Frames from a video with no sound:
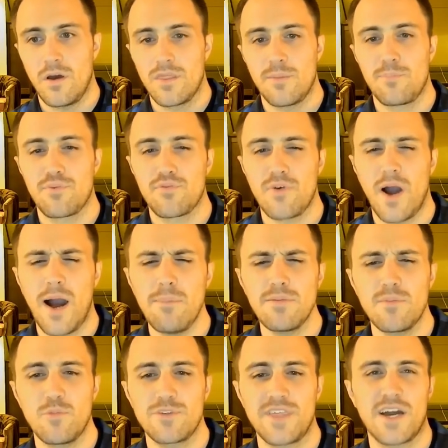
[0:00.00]
The
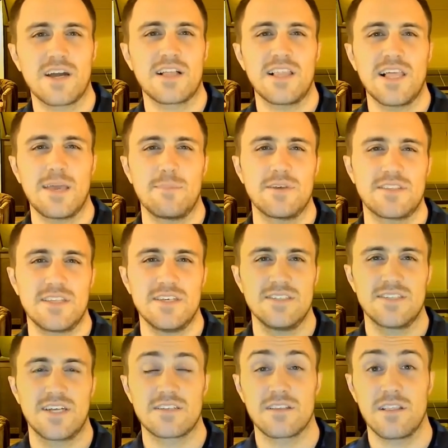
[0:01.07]
problem with that claim is
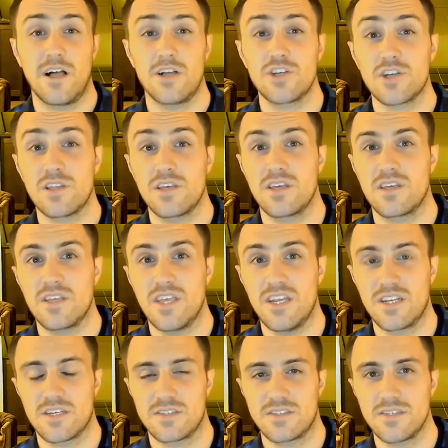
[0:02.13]
that it's logically
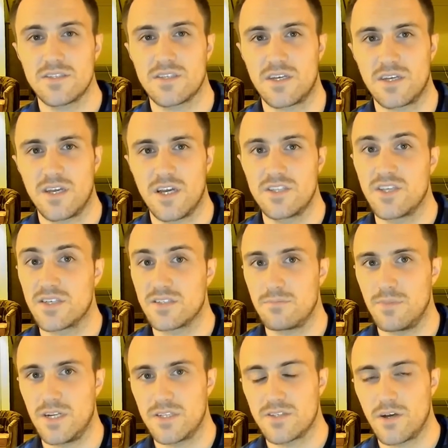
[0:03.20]
inconsistent. It doesn't
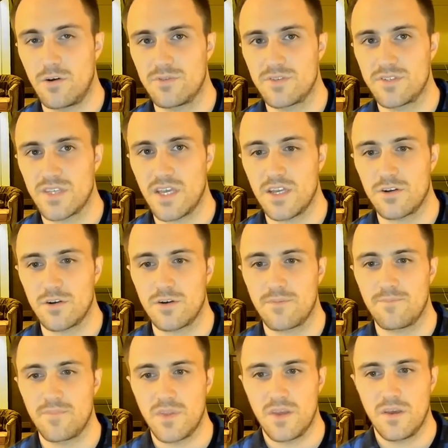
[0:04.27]
meet its own standard.
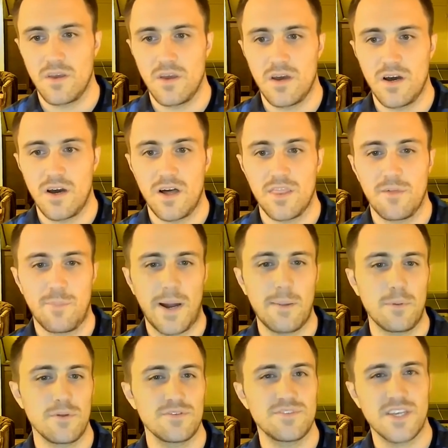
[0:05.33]
The
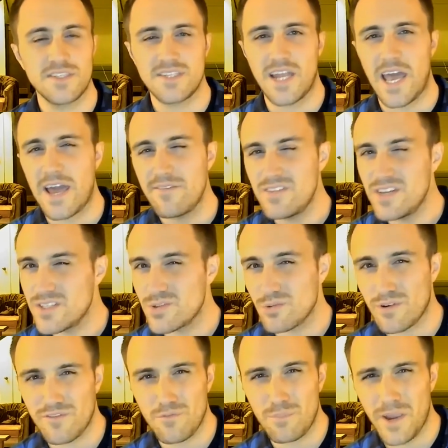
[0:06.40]
Bible doesn't have any sort
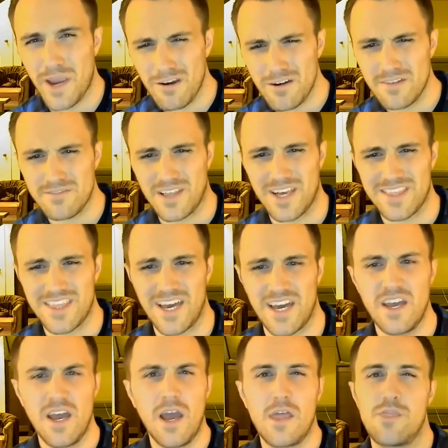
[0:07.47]
of imperative like that.
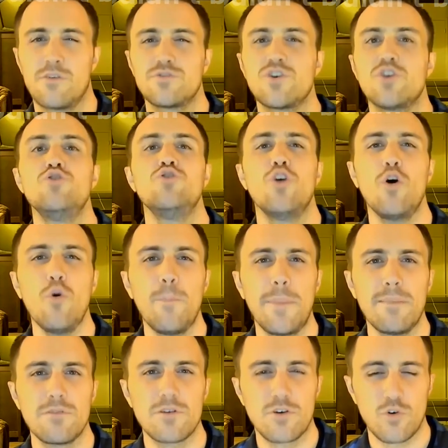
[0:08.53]
There's no
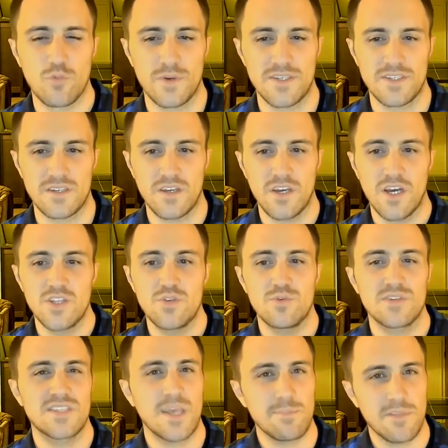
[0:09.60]
biblical reason to
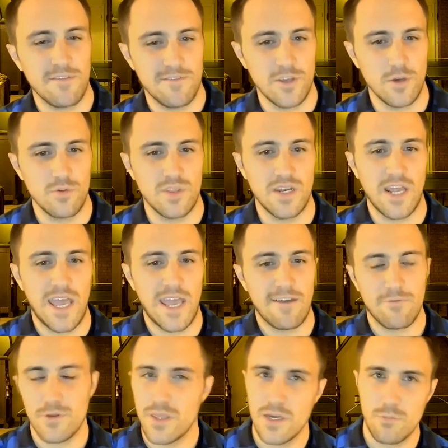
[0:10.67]
accept the view that
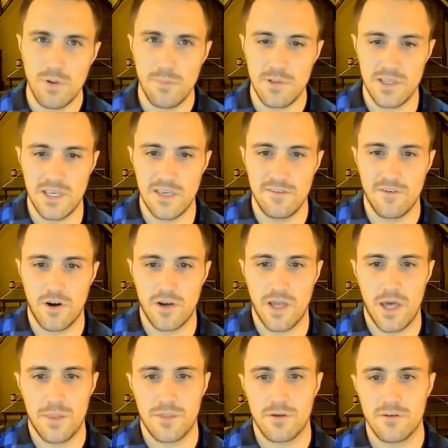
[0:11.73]
everything we believe on
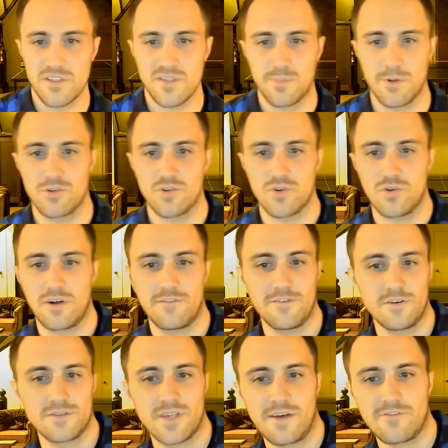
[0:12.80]
ethical, spiritual, and
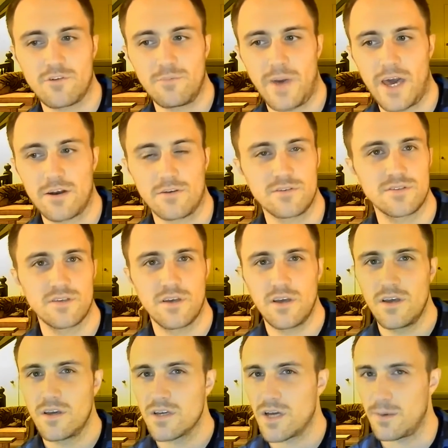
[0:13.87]
philosophical matters
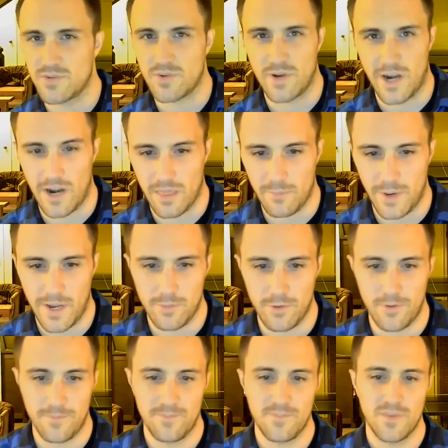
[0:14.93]
comes right out of the
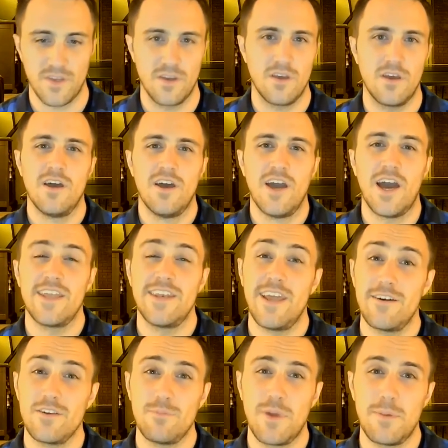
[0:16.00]
Bible. And now
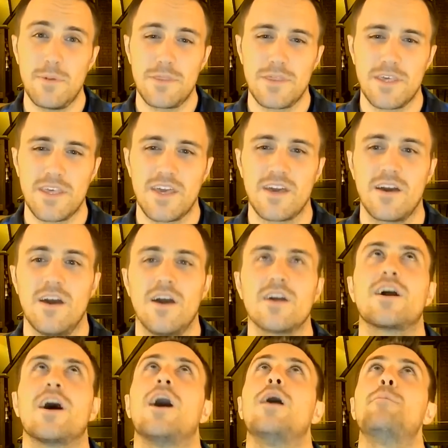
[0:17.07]
you may be thinking,
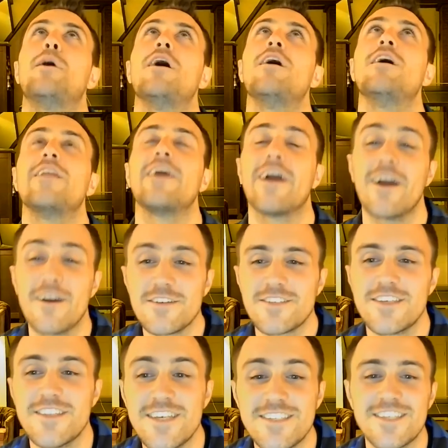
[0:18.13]
come on,
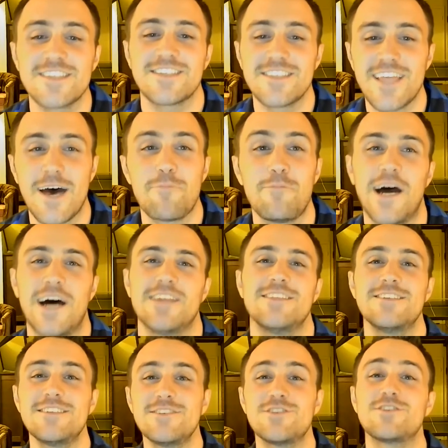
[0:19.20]
Harrison, this isn't that bad.
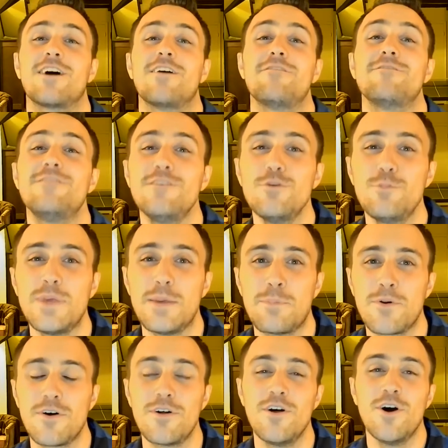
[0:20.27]
This is just a few
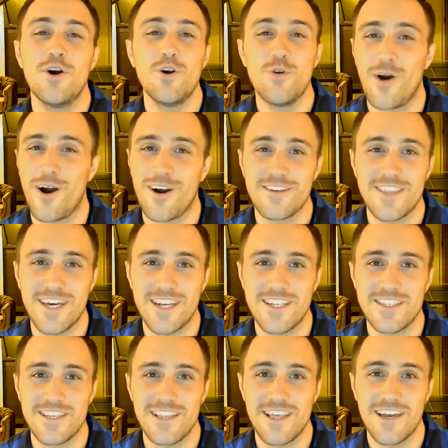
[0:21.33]
people who aren't that
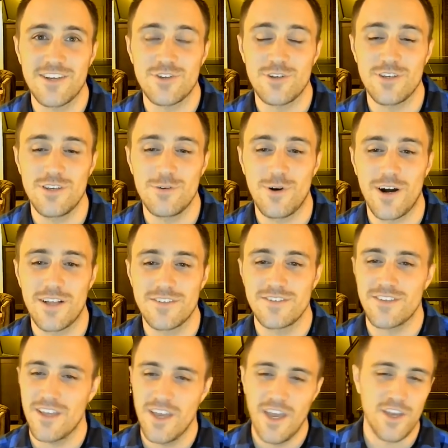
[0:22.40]
intellectually nuanced.
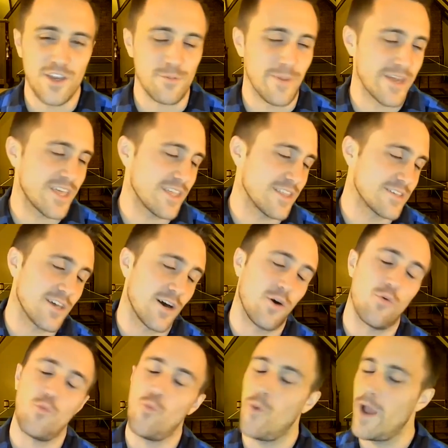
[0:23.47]
You're making this a
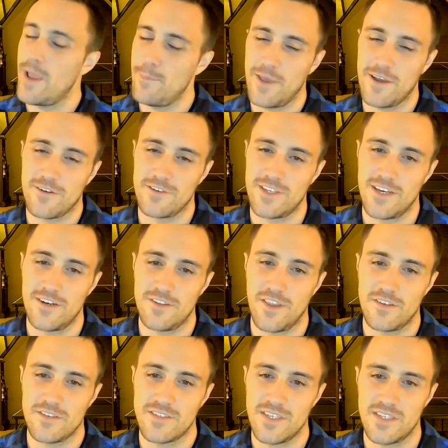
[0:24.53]
way bigger deal than
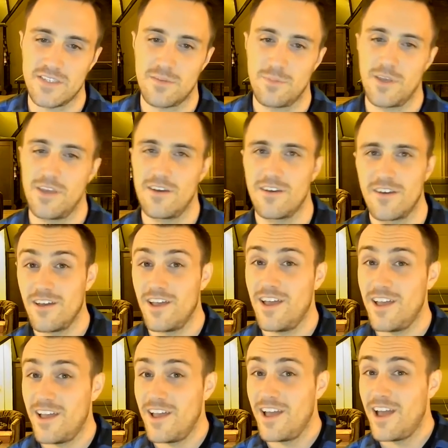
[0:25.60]
this needs to be.
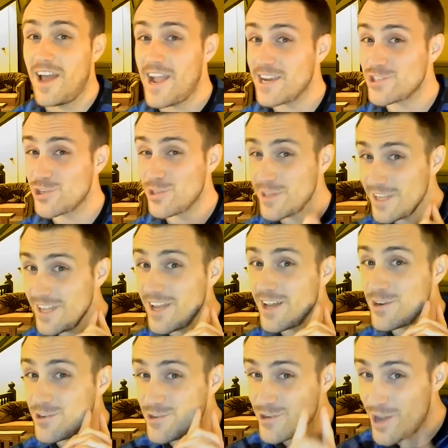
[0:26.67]
Actually,
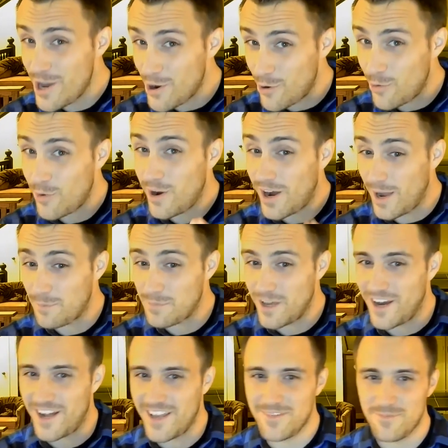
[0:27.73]
no, I'm
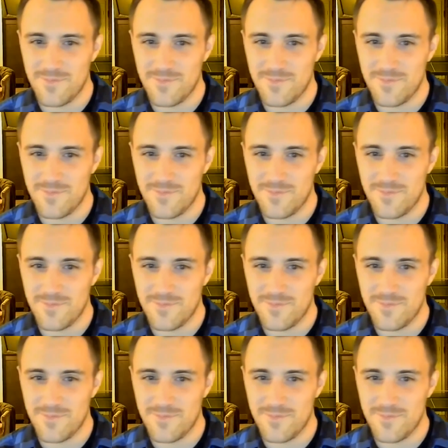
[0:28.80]
not.